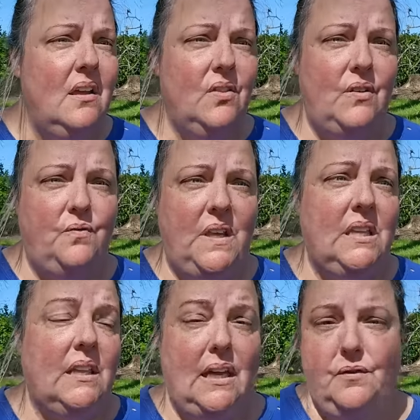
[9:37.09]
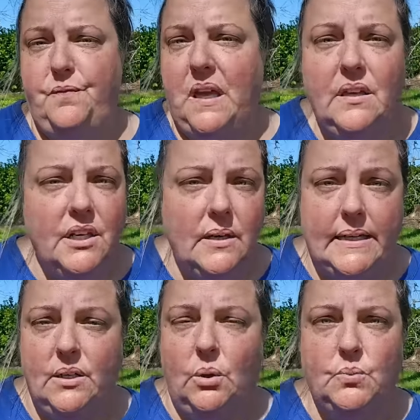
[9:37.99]
the feeling like a failure at
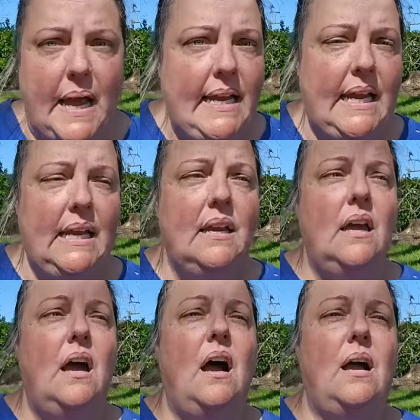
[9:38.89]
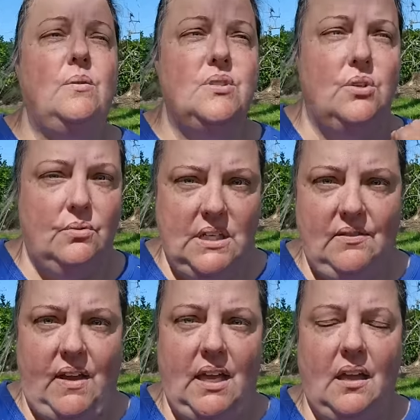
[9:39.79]
it already, I was
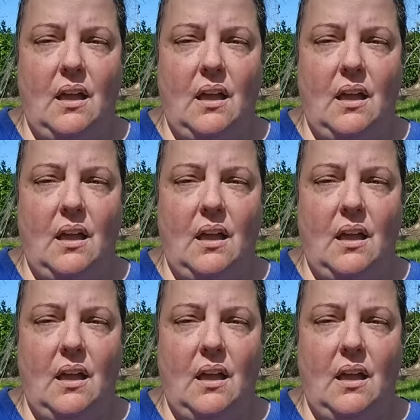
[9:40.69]
grieving.